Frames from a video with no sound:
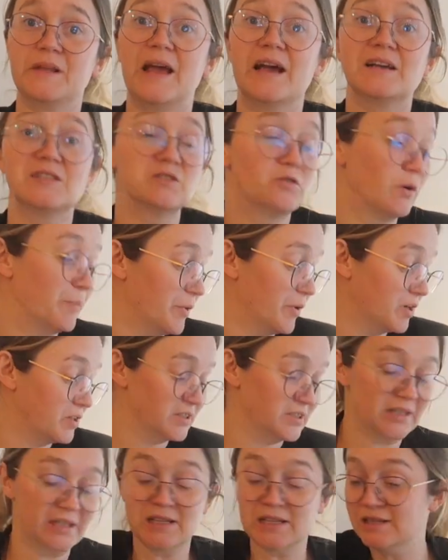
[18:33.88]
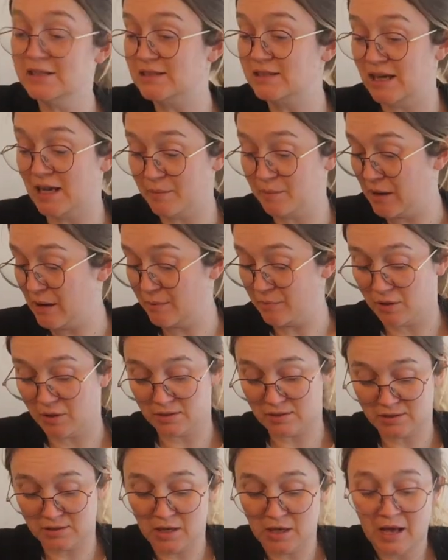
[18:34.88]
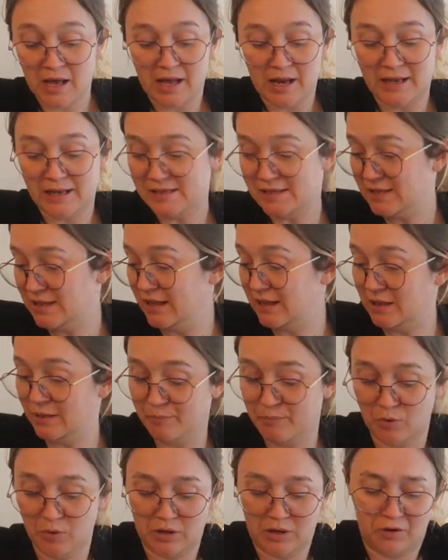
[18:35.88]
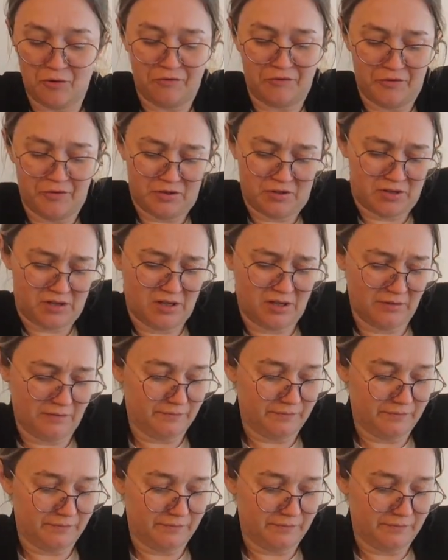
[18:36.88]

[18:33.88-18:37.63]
Extra box and inside my box. Let's take the book out first.